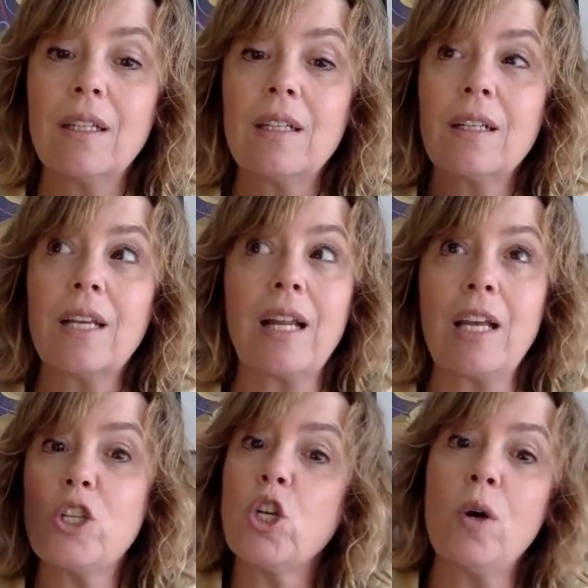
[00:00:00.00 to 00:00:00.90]
can I
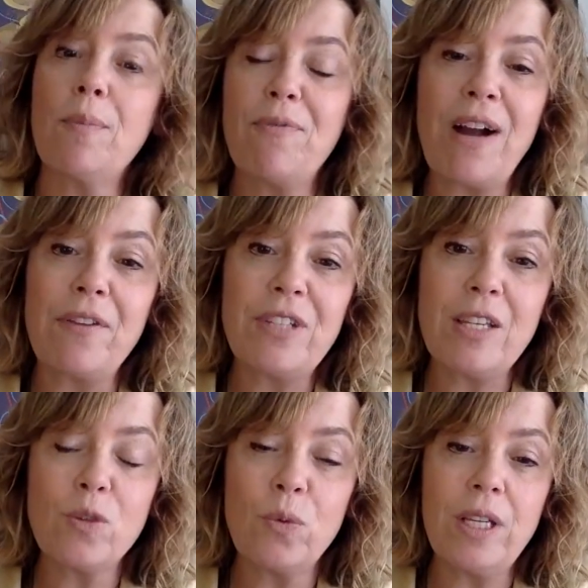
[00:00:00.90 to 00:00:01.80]
show up 5
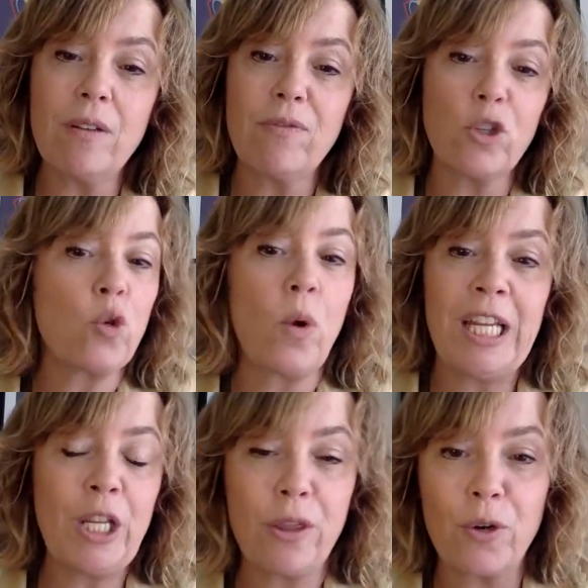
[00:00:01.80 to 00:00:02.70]
days a week for 20
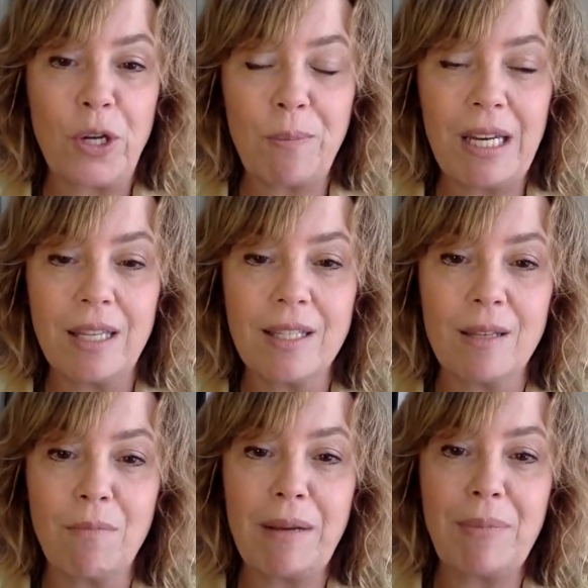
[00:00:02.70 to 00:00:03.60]
to 30 minutes
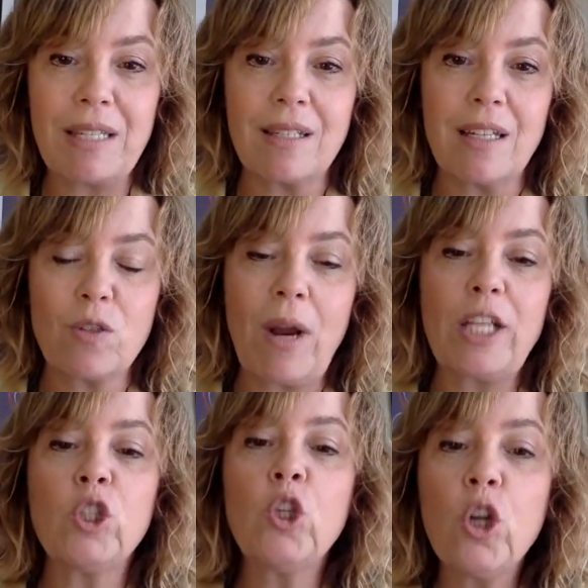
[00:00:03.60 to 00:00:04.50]
in my business,
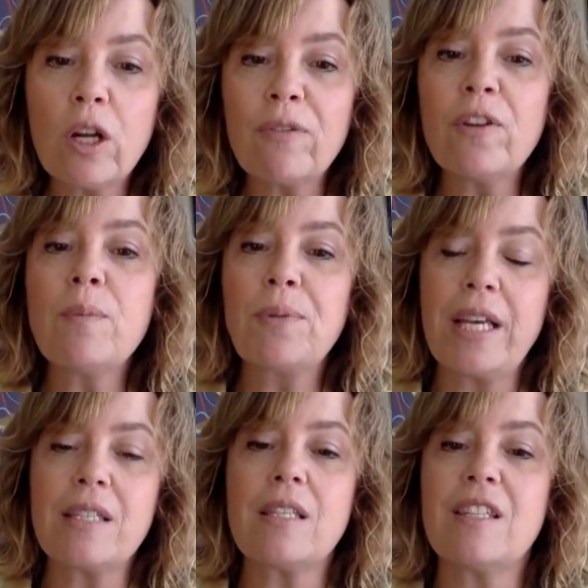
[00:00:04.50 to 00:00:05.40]
right? Look for the
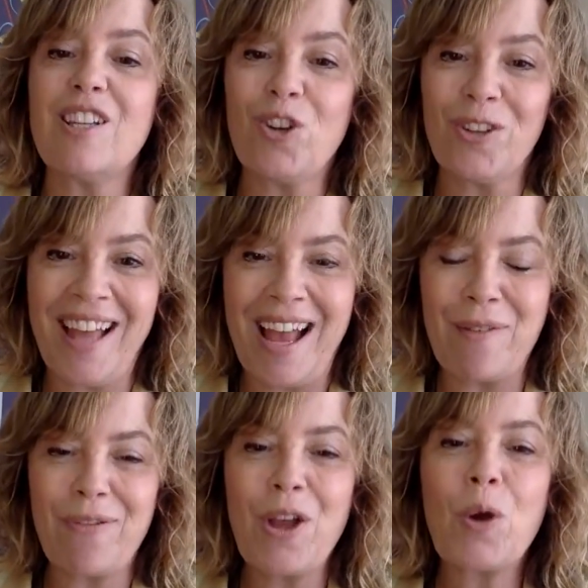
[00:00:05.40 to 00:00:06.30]
places in your life
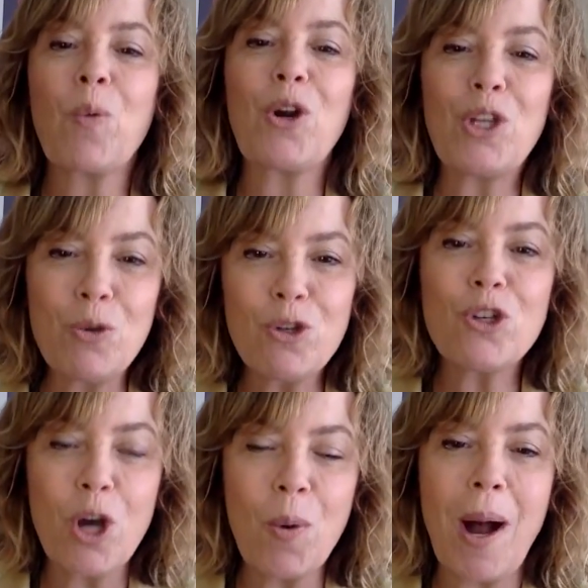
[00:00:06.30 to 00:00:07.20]
where you
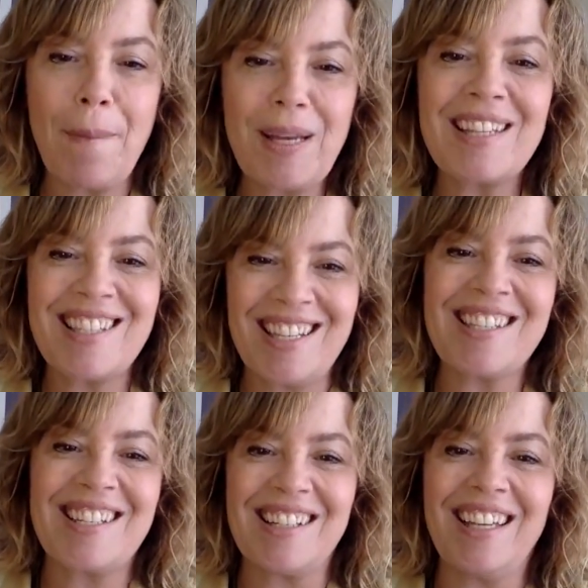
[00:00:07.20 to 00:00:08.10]
show up
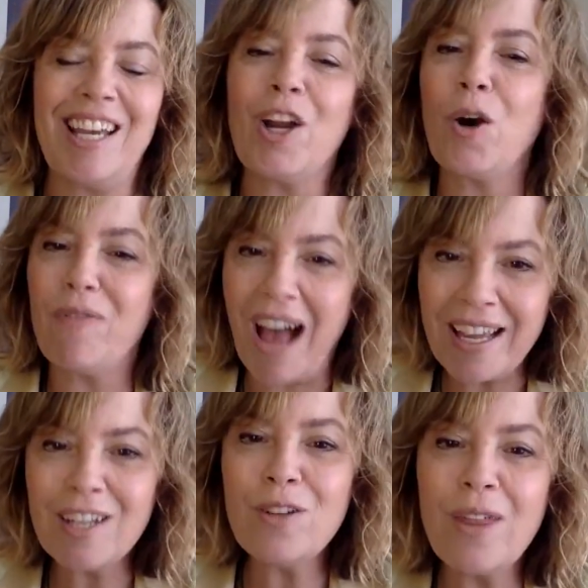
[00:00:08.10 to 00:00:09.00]
consistently and go, if I
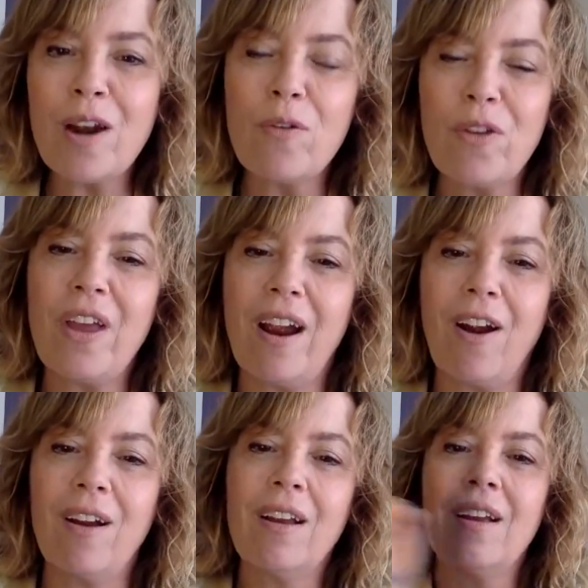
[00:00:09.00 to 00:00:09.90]
can do that over
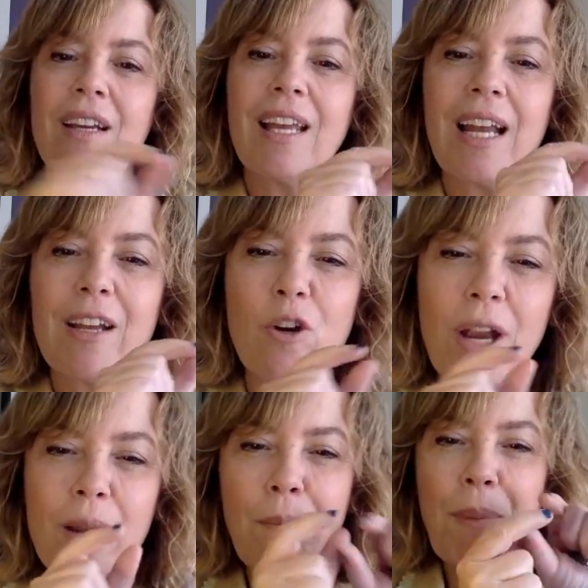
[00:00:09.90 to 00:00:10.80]
there, can I
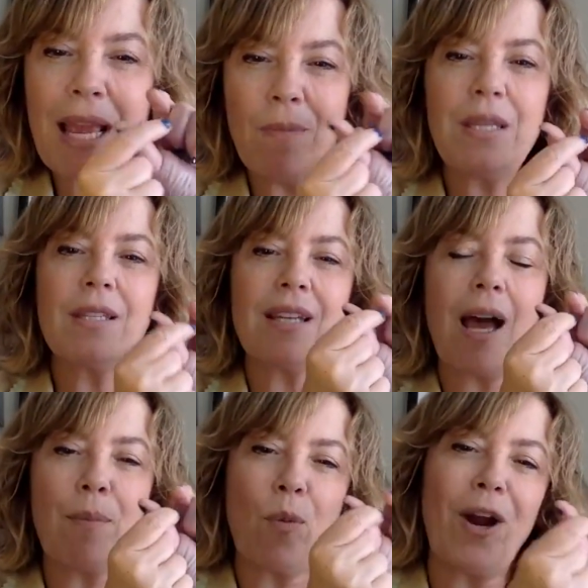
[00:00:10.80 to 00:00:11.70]
create a baby
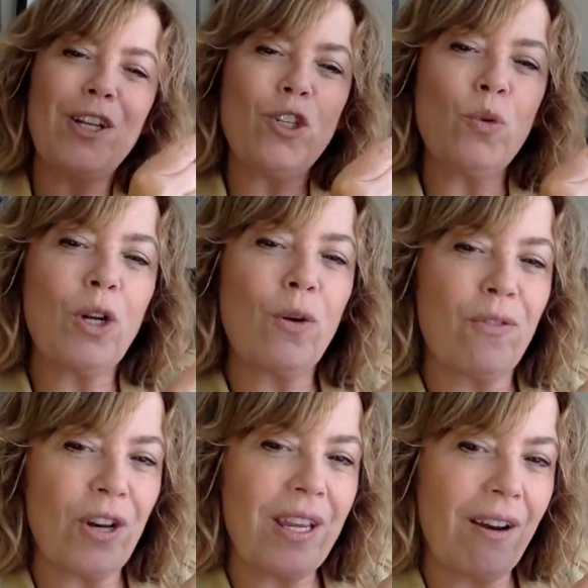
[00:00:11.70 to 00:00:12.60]
step where I do it
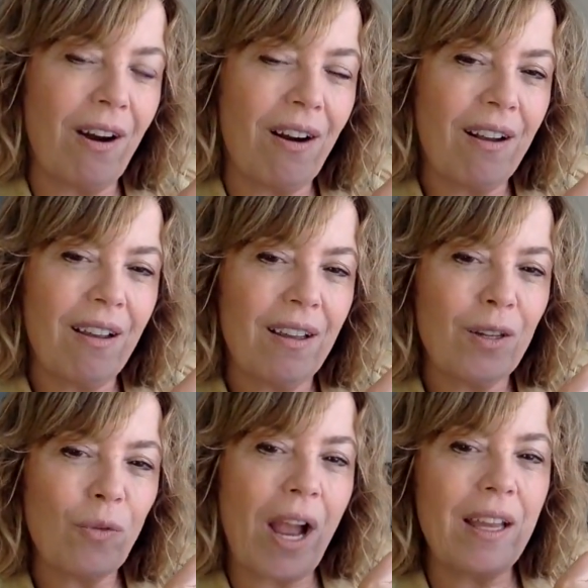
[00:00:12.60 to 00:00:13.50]
over here,
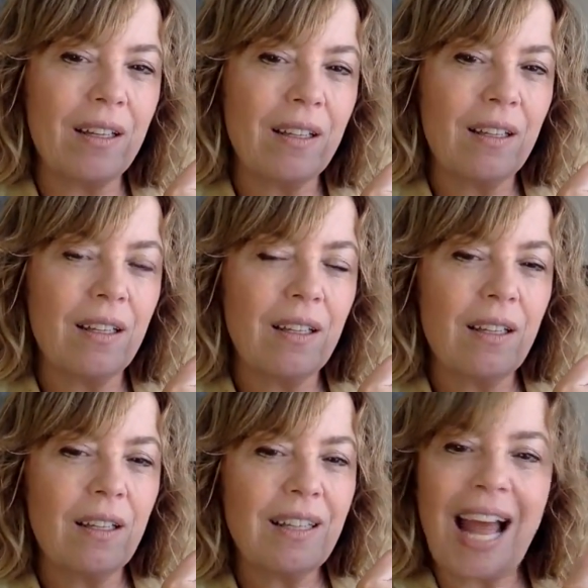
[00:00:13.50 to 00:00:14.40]
right?
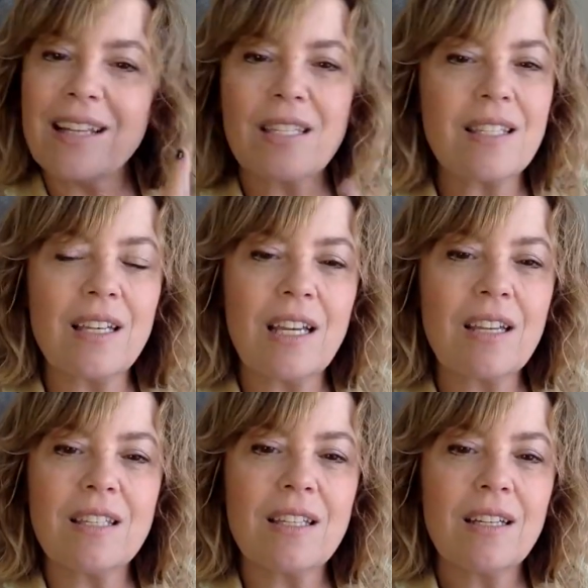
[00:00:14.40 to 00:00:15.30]
That's because